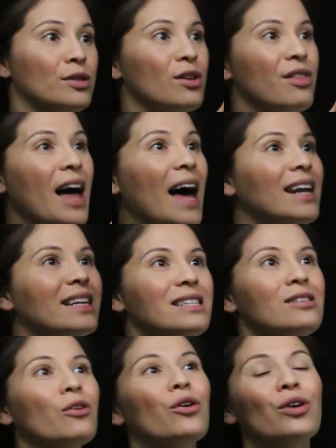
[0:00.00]
So that
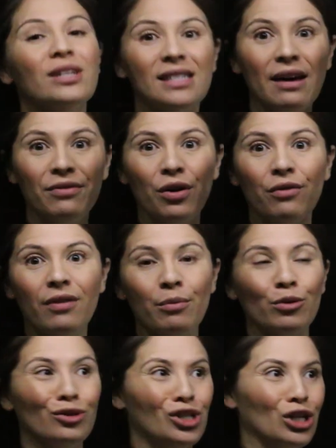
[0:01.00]
is your
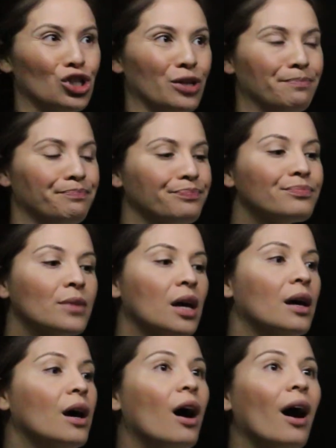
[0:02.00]
sapheno-femoral junction.
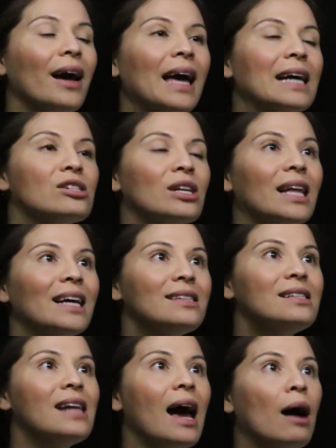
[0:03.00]
Okay, so let's
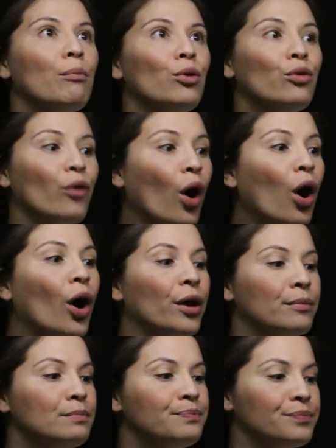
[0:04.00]
now move
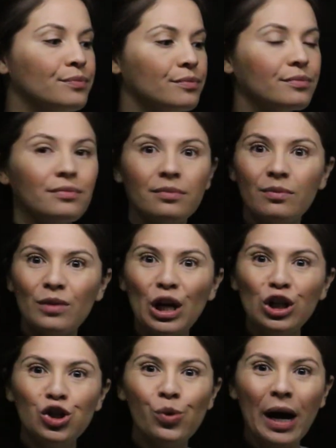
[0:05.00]
on
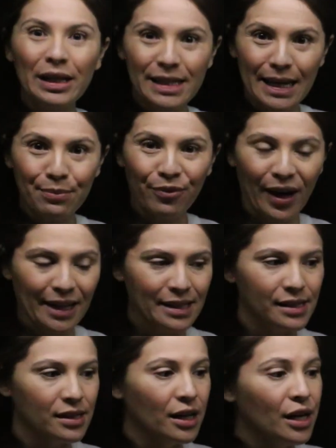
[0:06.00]
to our deep
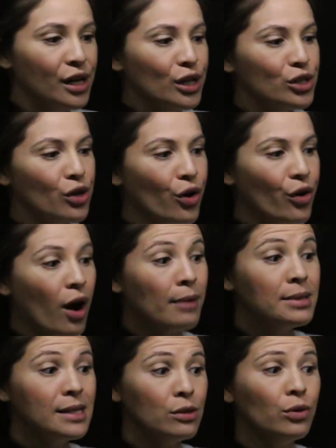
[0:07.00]
veins. So I'm
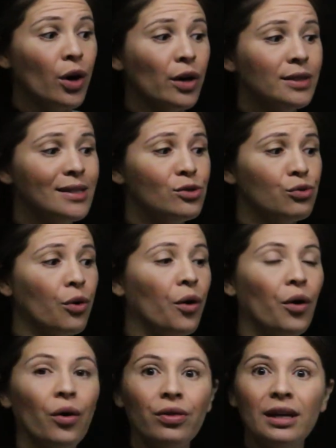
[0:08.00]
still going to
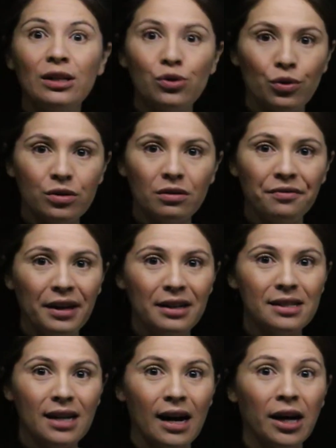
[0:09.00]
draw the dorsal
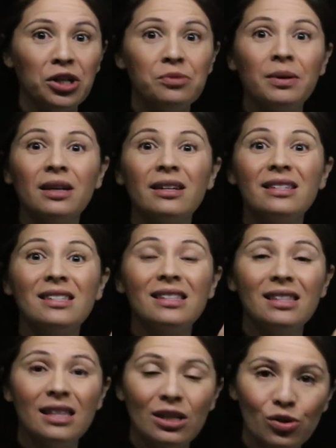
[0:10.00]
venous arch, because
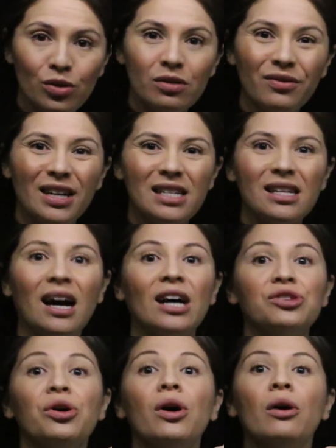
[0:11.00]
the dorsal venous
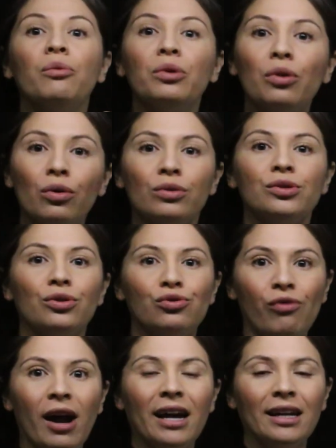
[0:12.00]
arch will also
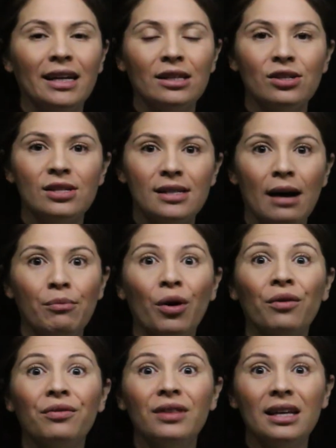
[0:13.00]
drain into some
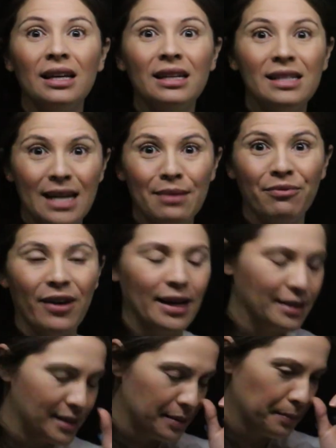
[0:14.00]
of the deep
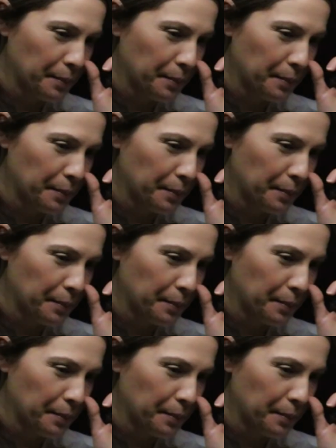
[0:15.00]
veins.